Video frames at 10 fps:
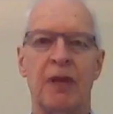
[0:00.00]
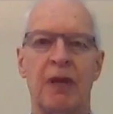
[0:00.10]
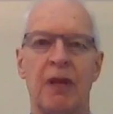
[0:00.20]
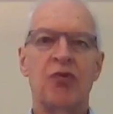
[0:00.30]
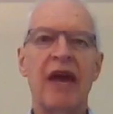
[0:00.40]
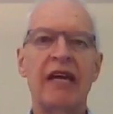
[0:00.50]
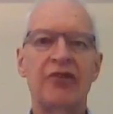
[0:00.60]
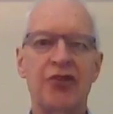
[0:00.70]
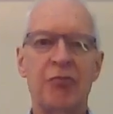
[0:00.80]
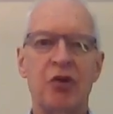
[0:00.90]

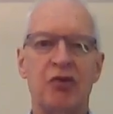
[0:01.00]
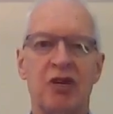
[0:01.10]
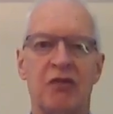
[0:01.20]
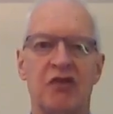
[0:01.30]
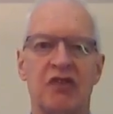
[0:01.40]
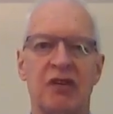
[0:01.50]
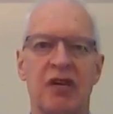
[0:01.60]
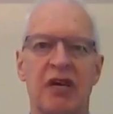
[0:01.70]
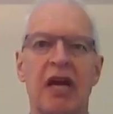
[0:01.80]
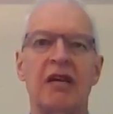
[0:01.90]
Regulatory motifs,
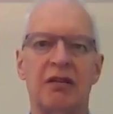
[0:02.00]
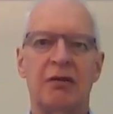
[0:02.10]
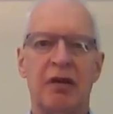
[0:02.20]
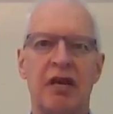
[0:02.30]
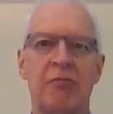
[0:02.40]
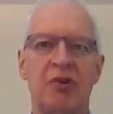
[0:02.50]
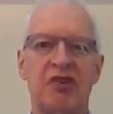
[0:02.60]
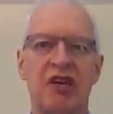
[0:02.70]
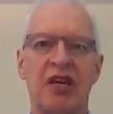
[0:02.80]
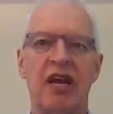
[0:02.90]
and in
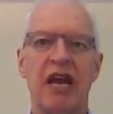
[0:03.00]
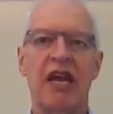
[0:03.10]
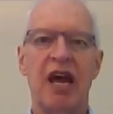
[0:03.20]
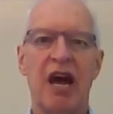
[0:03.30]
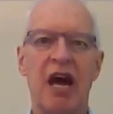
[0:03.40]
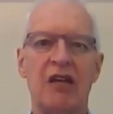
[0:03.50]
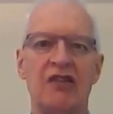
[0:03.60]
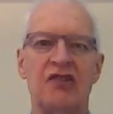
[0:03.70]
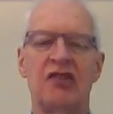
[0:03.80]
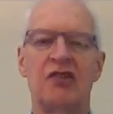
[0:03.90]
particular
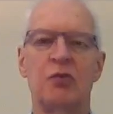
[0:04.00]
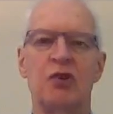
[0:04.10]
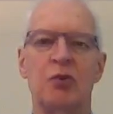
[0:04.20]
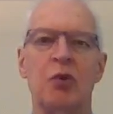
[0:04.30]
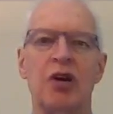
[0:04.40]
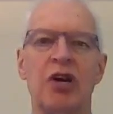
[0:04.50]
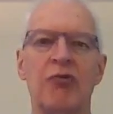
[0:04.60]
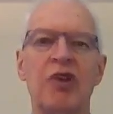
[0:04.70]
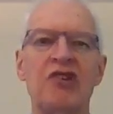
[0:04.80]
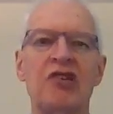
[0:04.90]
enhancers, which were
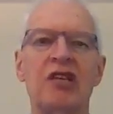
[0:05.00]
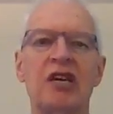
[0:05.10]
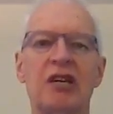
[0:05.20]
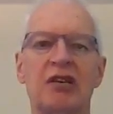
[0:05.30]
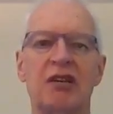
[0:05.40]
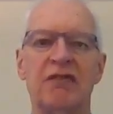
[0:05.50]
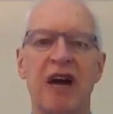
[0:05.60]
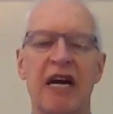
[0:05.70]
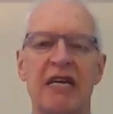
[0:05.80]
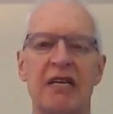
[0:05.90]
originally
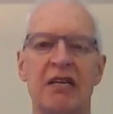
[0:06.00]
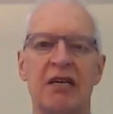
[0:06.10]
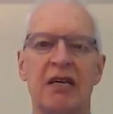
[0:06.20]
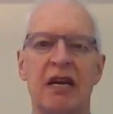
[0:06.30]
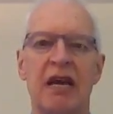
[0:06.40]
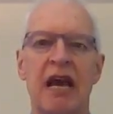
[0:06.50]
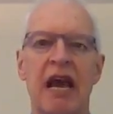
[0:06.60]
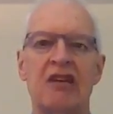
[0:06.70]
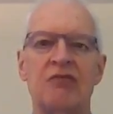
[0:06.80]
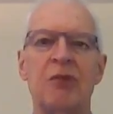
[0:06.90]
defined
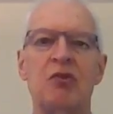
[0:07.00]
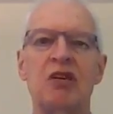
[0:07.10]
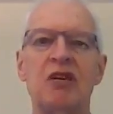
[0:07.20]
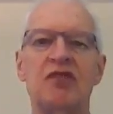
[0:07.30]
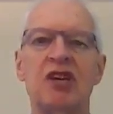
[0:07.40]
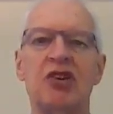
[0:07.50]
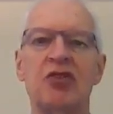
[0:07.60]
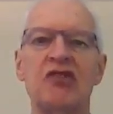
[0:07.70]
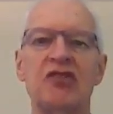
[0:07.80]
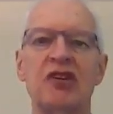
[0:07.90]
as motifs
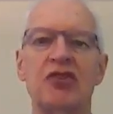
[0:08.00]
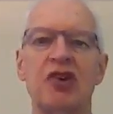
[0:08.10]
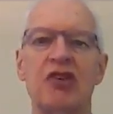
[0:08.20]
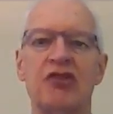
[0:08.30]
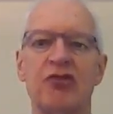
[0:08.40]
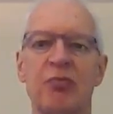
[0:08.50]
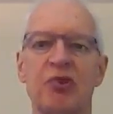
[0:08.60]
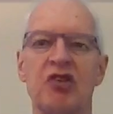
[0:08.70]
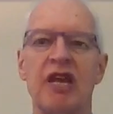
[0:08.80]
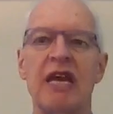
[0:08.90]
increasing
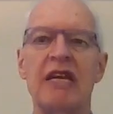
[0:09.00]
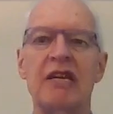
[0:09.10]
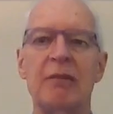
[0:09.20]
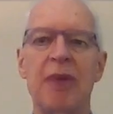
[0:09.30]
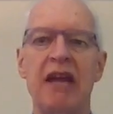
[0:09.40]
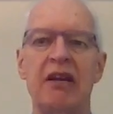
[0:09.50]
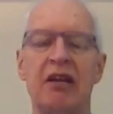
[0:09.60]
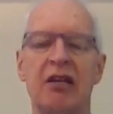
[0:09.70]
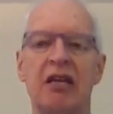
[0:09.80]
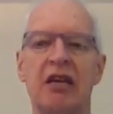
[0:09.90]
transcription
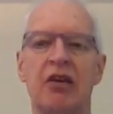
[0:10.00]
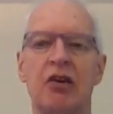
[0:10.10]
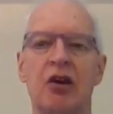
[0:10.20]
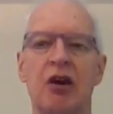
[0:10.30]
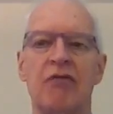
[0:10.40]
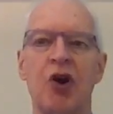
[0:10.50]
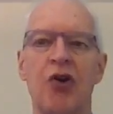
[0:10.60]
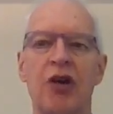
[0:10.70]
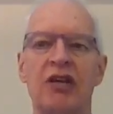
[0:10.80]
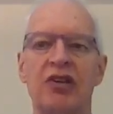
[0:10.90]
independently of
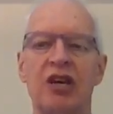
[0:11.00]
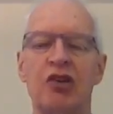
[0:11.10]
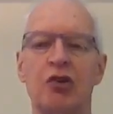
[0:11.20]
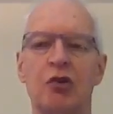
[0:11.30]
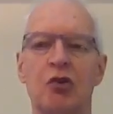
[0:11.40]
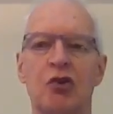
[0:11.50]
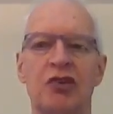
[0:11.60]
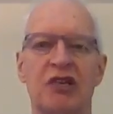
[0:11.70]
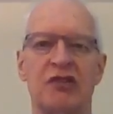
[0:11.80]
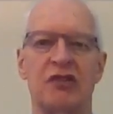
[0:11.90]
orientation or
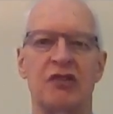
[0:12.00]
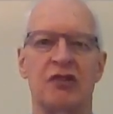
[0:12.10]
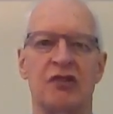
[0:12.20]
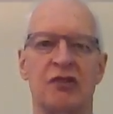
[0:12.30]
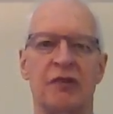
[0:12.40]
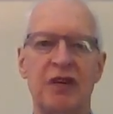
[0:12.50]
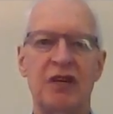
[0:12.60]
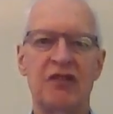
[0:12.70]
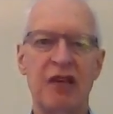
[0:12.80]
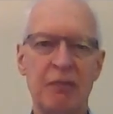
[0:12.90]
distance.
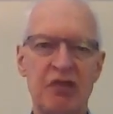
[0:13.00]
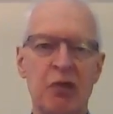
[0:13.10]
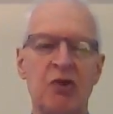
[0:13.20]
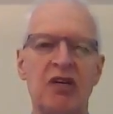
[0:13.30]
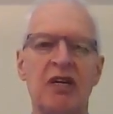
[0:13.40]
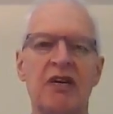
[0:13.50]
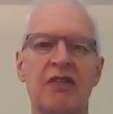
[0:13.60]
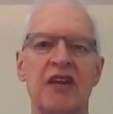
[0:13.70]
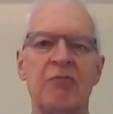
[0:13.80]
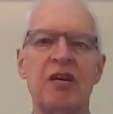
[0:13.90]
Subsequently,
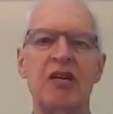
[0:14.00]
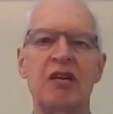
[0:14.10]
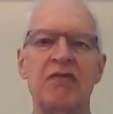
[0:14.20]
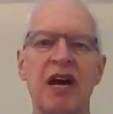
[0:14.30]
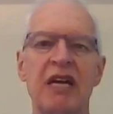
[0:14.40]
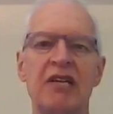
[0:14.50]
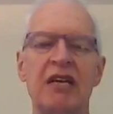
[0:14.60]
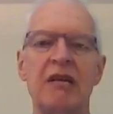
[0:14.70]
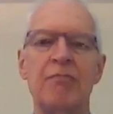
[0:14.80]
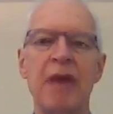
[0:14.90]
they've been defined
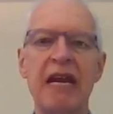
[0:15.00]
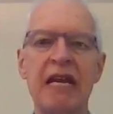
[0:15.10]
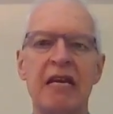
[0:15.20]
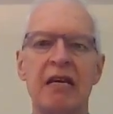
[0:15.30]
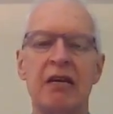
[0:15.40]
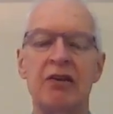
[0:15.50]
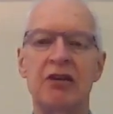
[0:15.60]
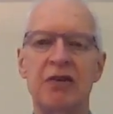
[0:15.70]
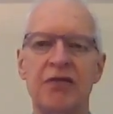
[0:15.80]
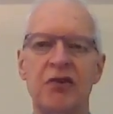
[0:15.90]
in many
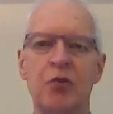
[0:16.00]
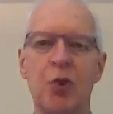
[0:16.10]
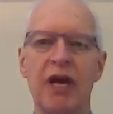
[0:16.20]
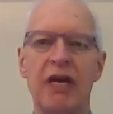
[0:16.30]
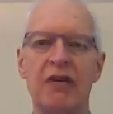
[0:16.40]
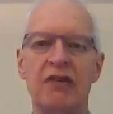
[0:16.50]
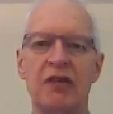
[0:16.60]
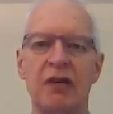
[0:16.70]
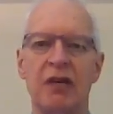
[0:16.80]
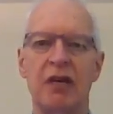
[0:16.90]
different ways.
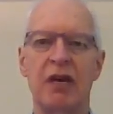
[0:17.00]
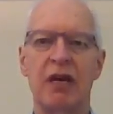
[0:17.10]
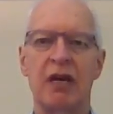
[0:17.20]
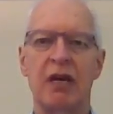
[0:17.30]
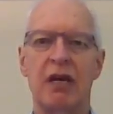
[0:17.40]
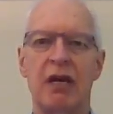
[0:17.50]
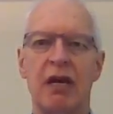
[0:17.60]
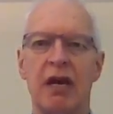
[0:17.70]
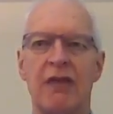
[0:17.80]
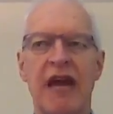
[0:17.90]

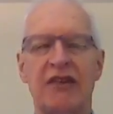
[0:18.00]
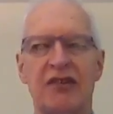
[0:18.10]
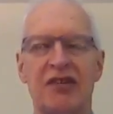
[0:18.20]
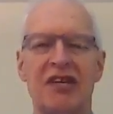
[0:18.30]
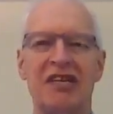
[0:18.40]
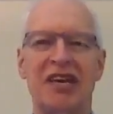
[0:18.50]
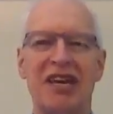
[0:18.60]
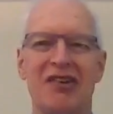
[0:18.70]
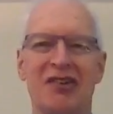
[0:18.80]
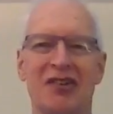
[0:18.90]
That's an
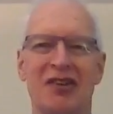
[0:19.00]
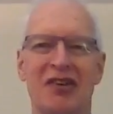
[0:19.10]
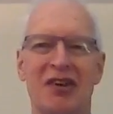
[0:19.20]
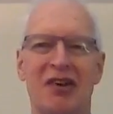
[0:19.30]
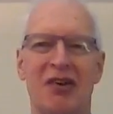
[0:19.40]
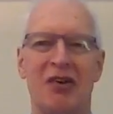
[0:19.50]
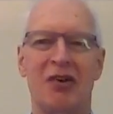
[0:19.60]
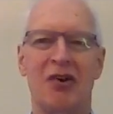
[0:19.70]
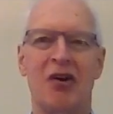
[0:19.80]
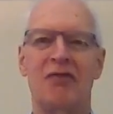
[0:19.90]
indication
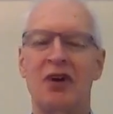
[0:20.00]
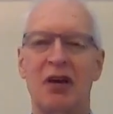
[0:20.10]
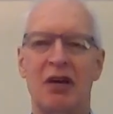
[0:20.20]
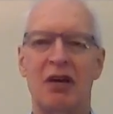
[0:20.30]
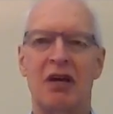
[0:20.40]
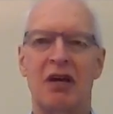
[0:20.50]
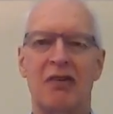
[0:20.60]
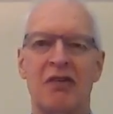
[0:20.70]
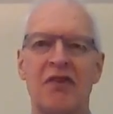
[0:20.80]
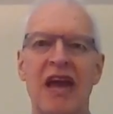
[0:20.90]
of
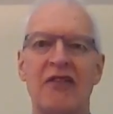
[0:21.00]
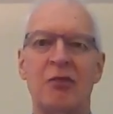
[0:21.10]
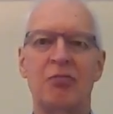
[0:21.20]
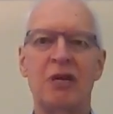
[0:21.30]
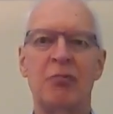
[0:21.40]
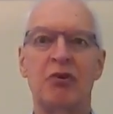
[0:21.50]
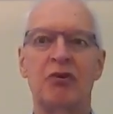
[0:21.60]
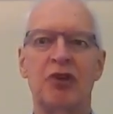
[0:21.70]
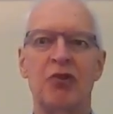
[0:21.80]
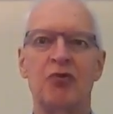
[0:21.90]
the fact that people
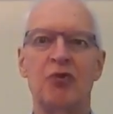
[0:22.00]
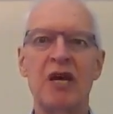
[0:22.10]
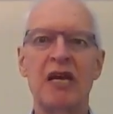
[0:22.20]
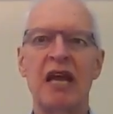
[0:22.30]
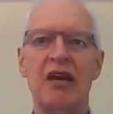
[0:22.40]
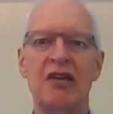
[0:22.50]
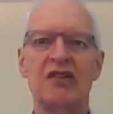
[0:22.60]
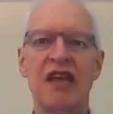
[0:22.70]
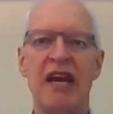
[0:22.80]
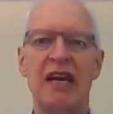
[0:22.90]
don't really
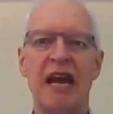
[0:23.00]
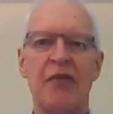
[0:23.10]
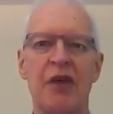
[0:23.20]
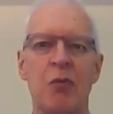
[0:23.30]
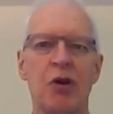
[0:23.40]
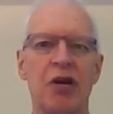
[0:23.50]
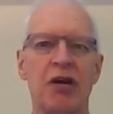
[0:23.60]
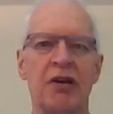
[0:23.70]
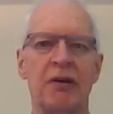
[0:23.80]
understand how they work.